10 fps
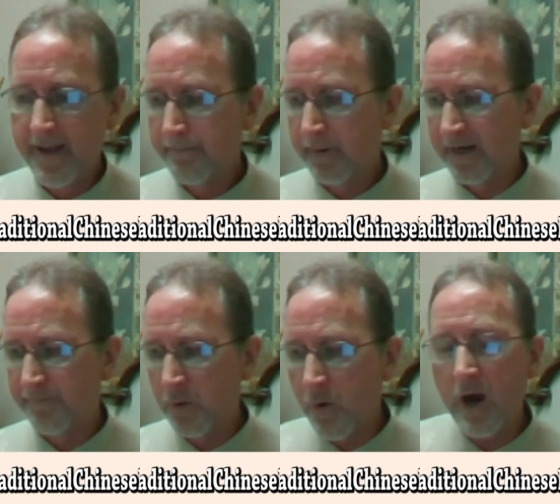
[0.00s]
But
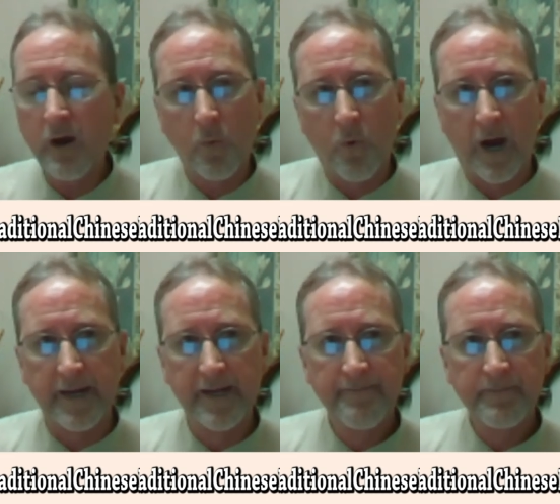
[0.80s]
if you are
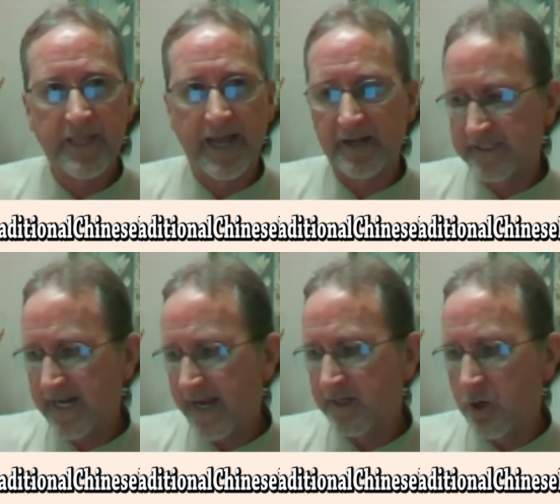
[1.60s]
one that has
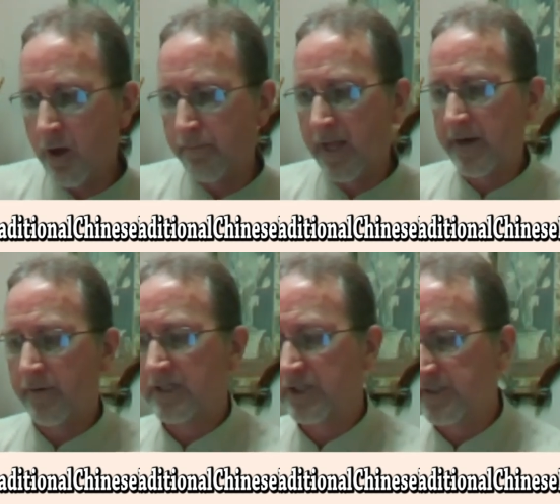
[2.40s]
had
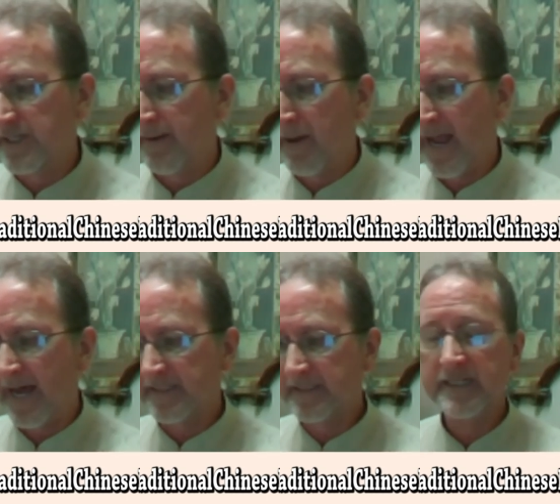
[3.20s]
gallbladder issues in the
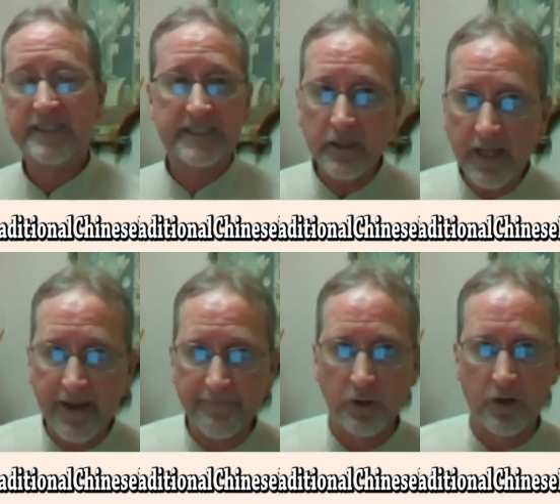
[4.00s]
past still
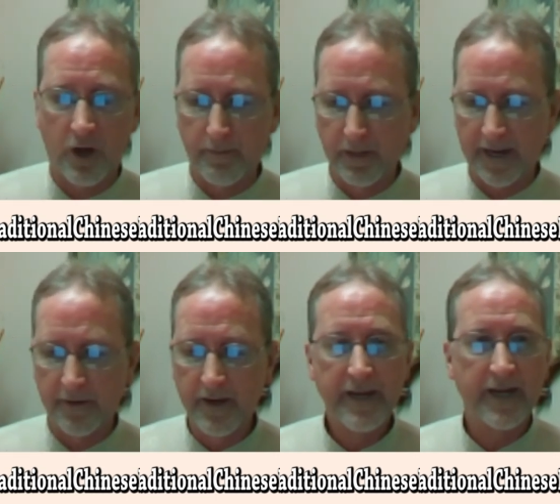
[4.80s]
have your
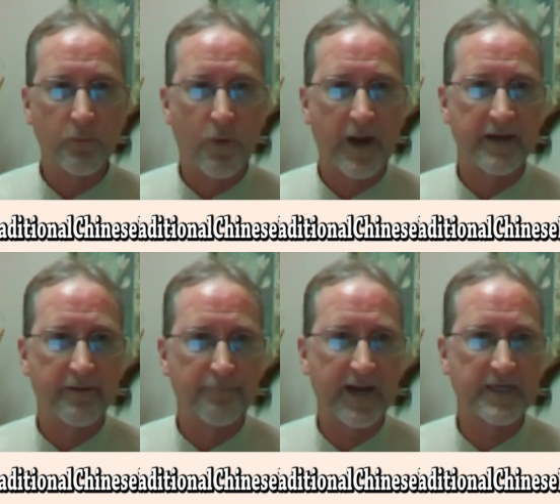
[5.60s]
gallbladder and want an
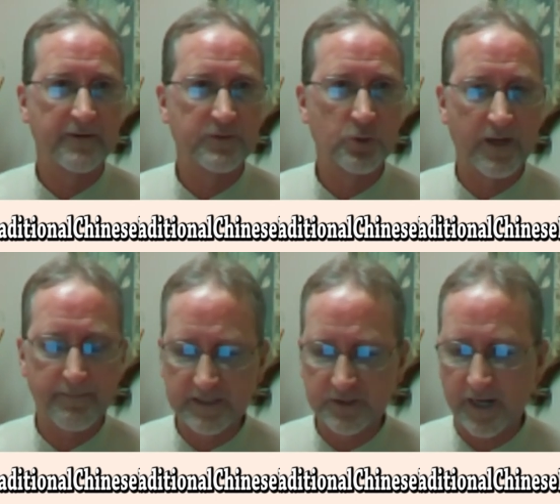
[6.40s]
effective
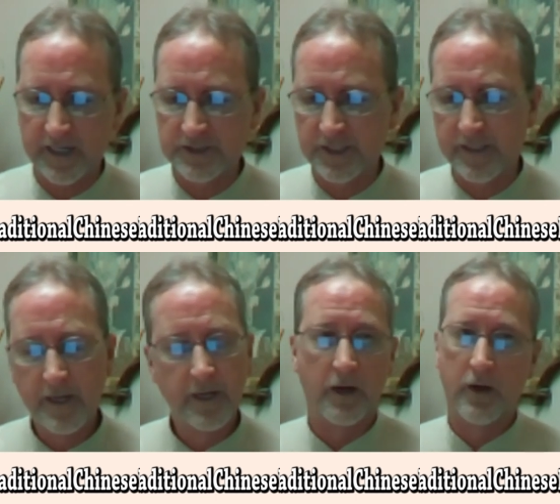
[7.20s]
treatment strategy,
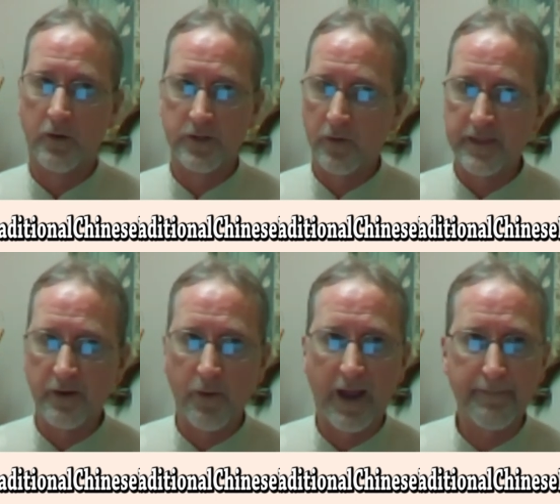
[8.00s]
oh, you're in the
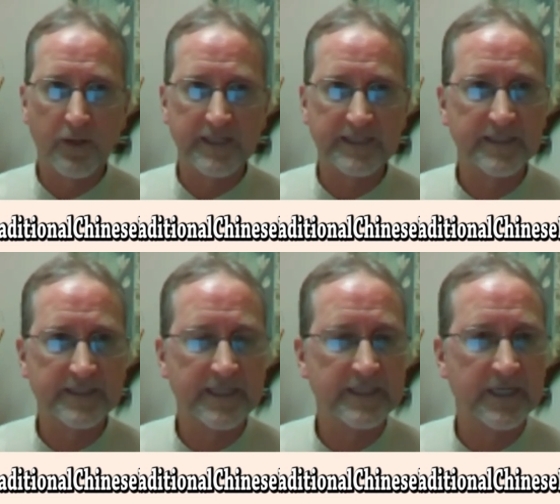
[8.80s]
right place
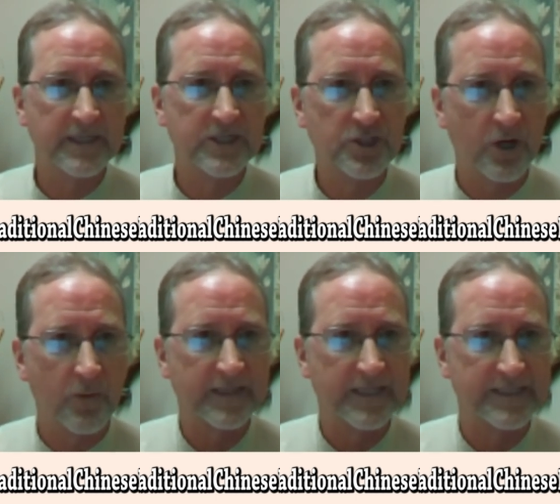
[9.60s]
listening to this show
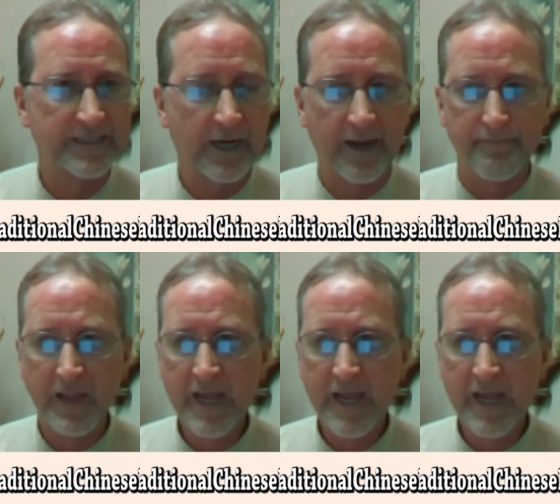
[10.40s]
at this time.